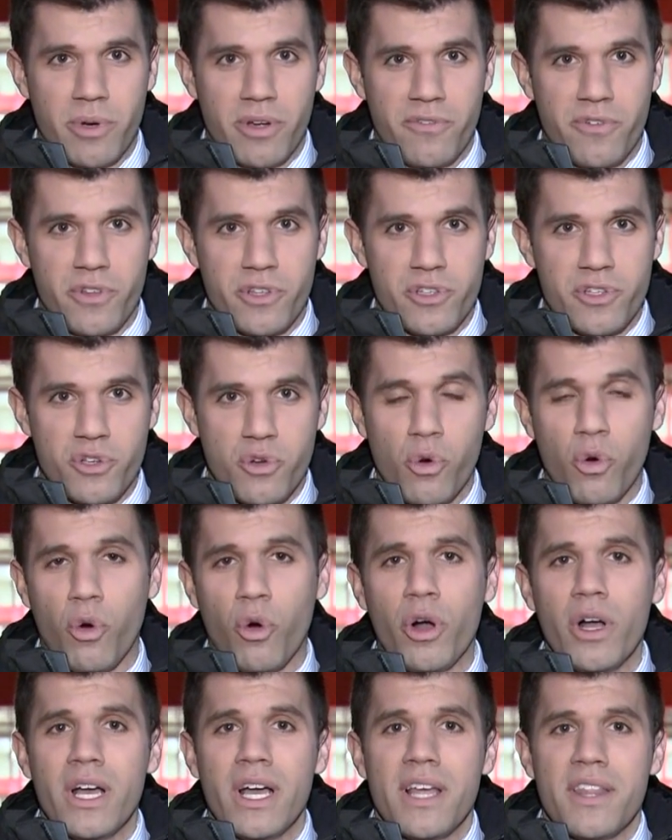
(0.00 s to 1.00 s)
But for the
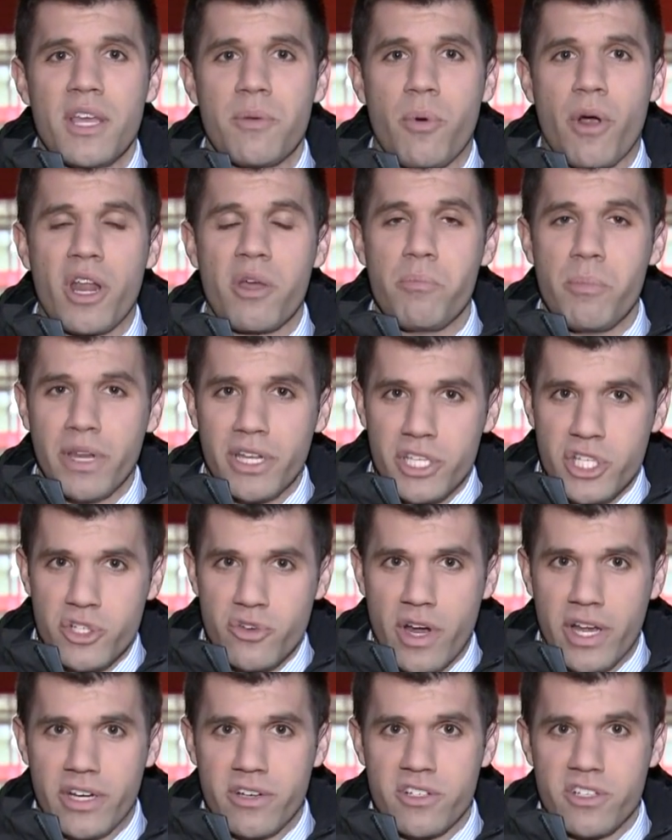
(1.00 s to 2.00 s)
school, they brought
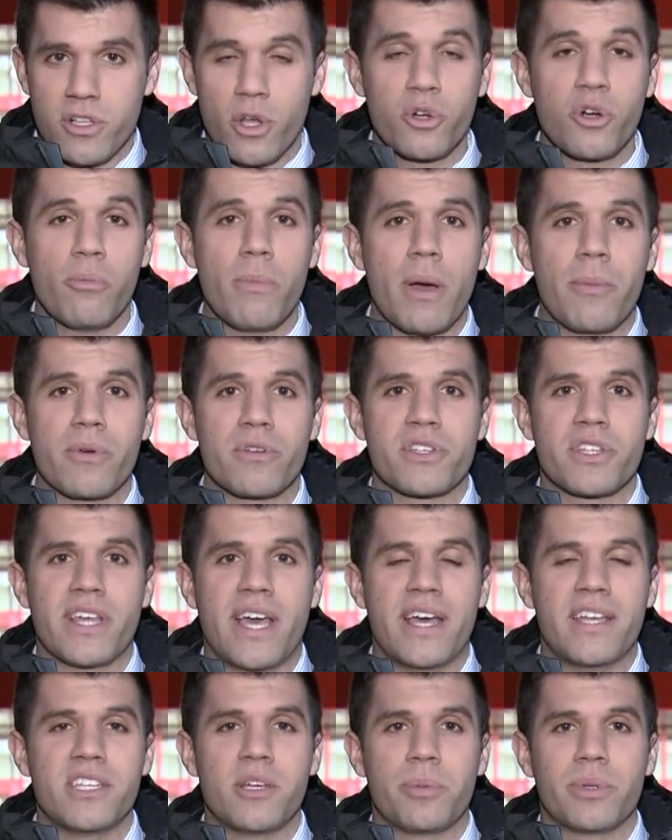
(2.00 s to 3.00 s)
administrators, local members of the
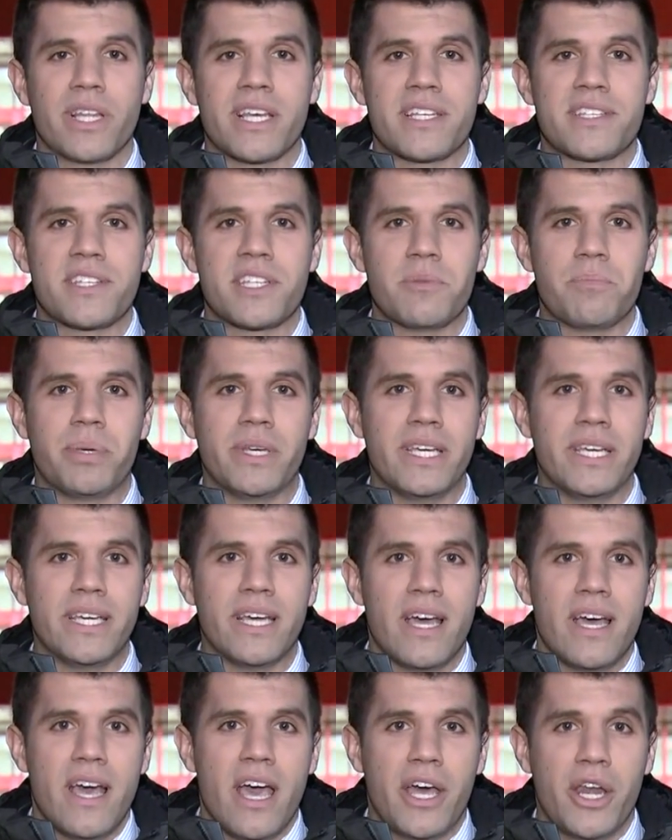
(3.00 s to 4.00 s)

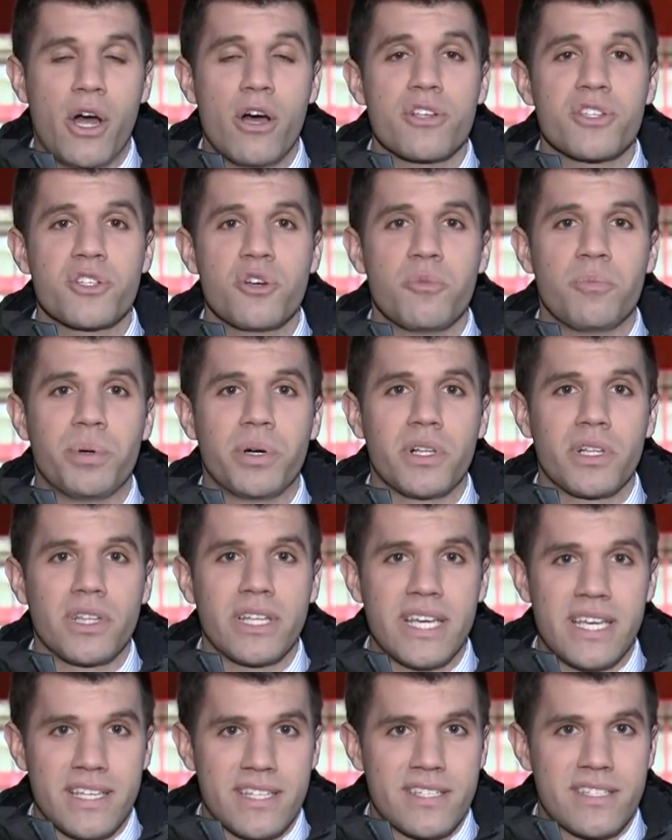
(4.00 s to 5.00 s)
NAACP, and also
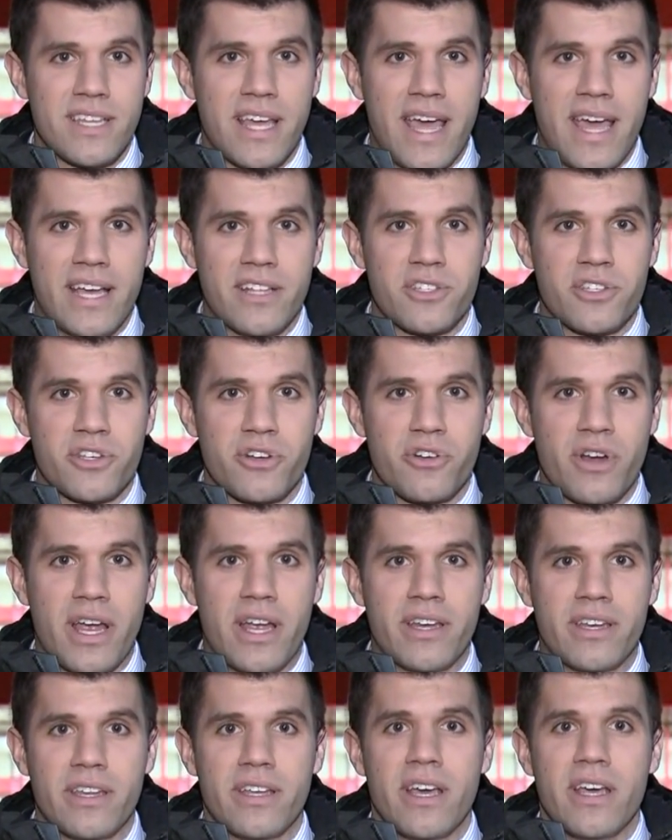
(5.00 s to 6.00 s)
police to answer
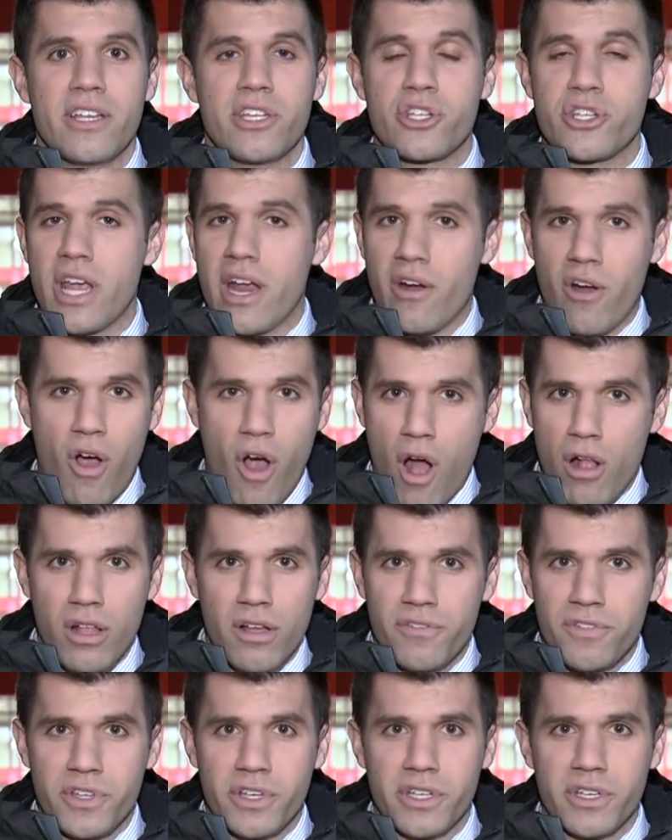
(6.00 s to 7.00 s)
and share
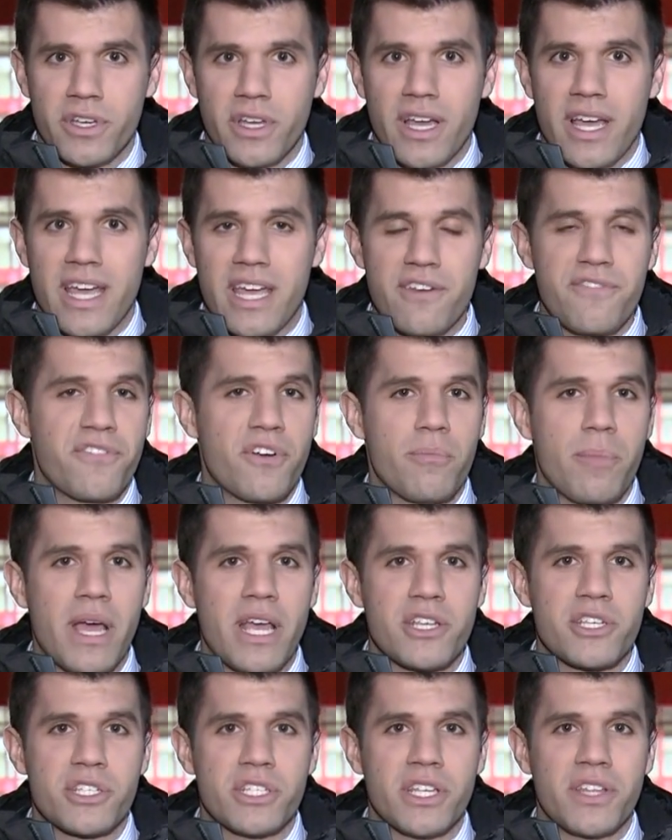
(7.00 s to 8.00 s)
all of the
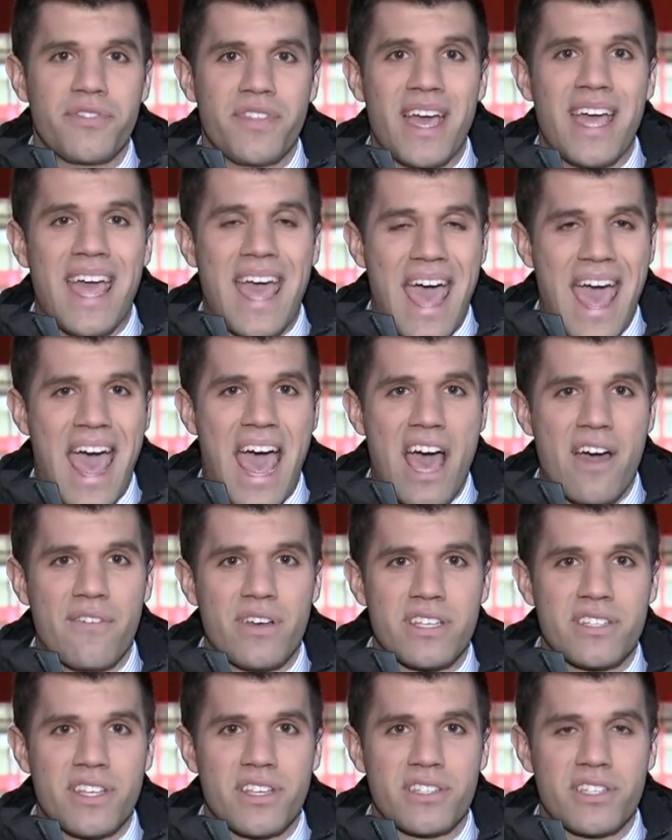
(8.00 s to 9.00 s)
information that they have
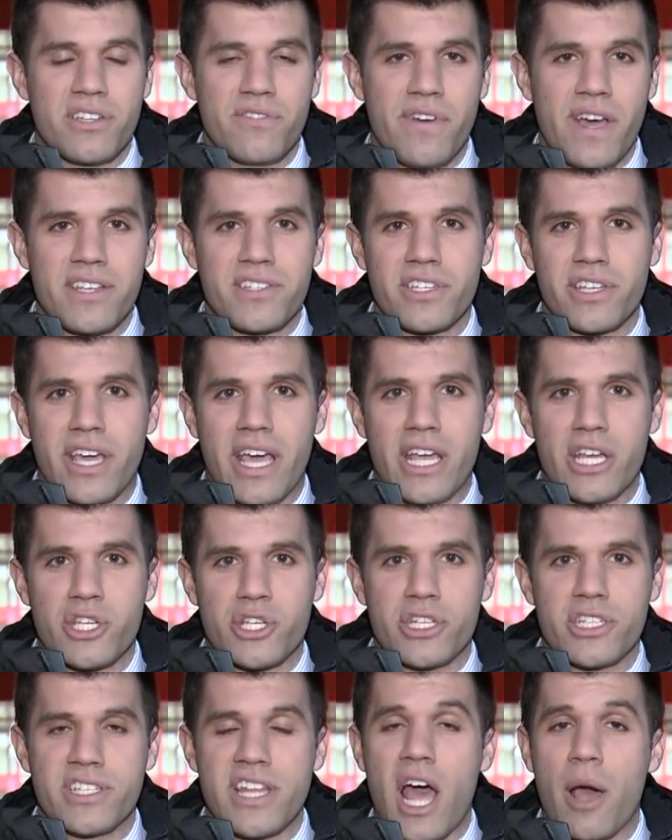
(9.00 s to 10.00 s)
as this
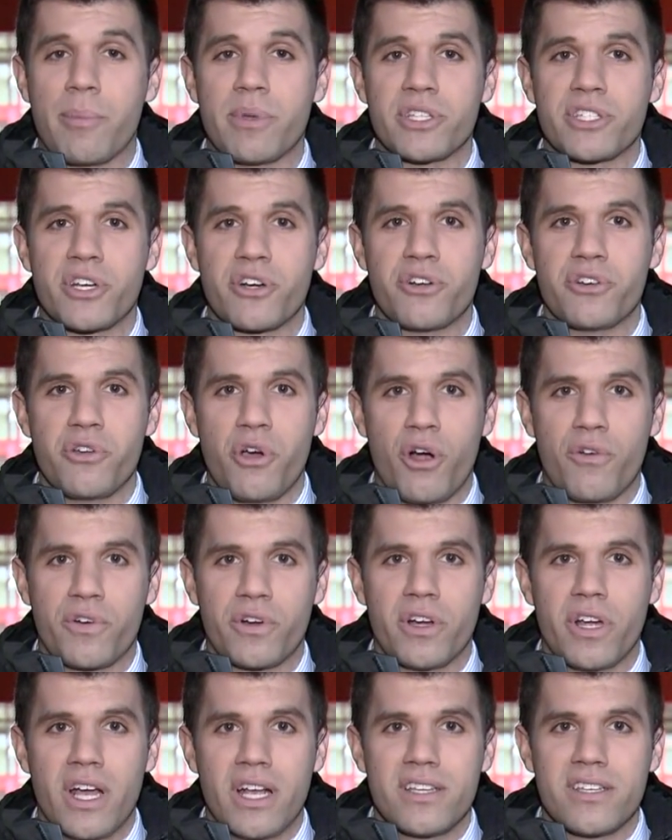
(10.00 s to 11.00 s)
investigation has now been turned
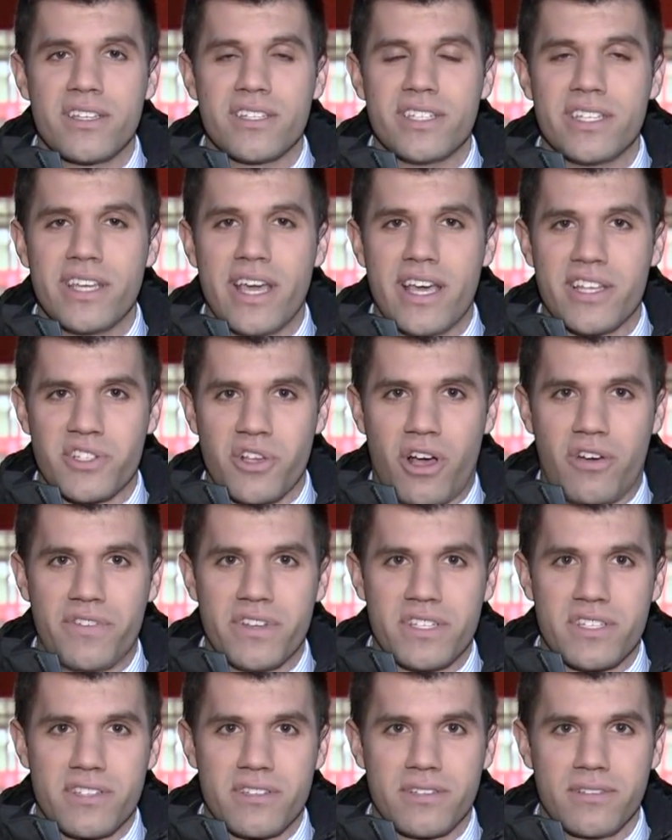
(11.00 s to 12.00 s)
over to the DA's
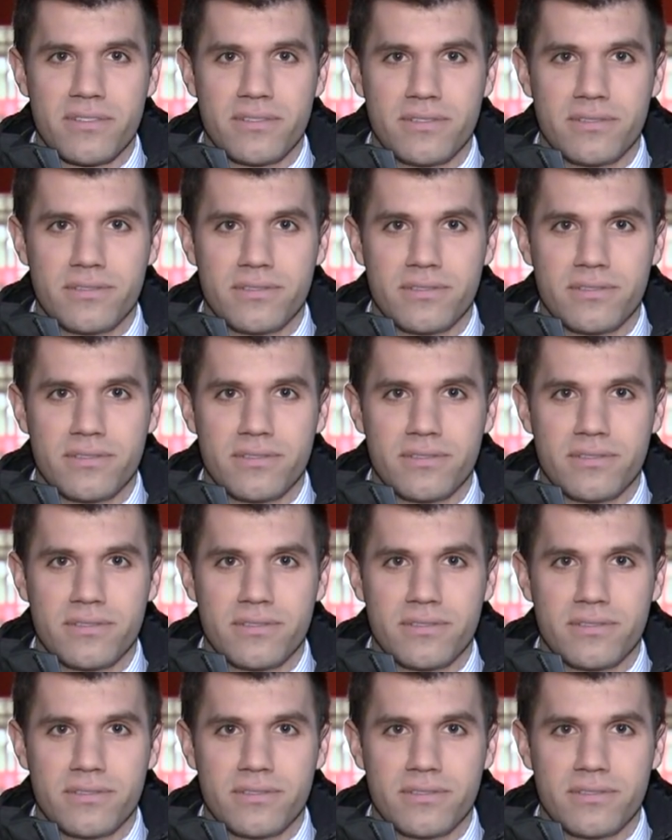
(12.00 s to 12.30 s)
office